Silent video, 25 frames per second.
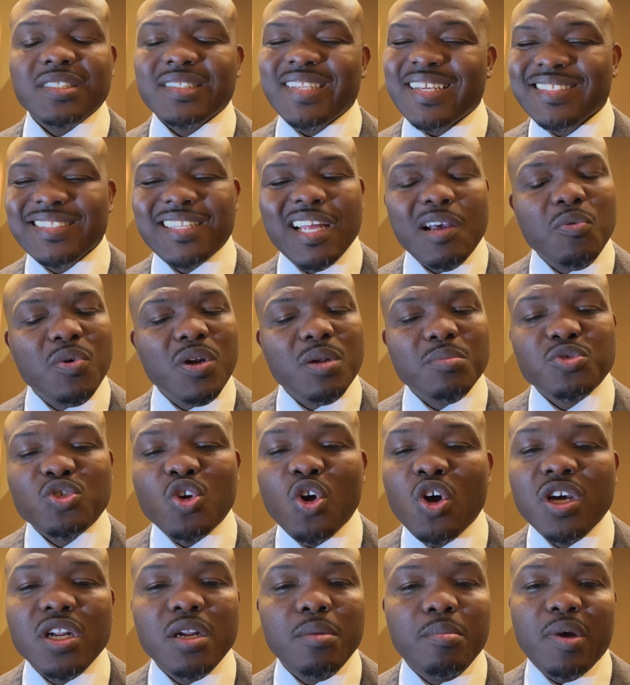That's not what I'm
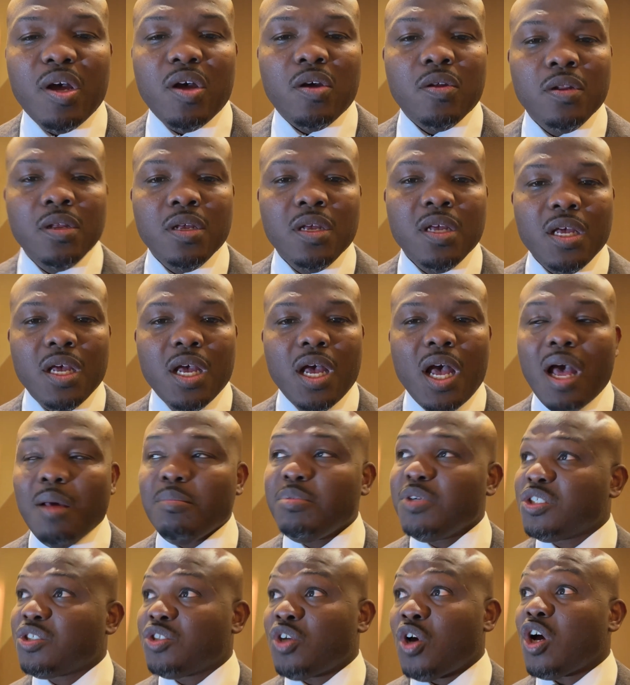talking about. I'm
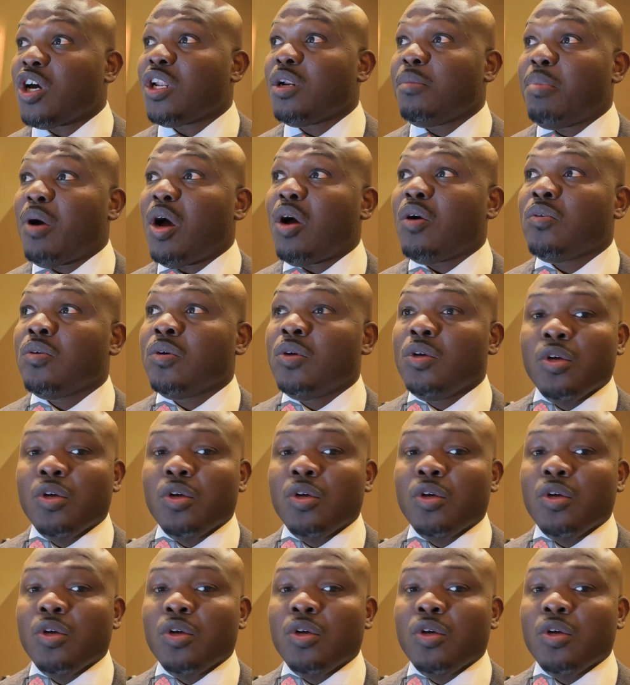just talking about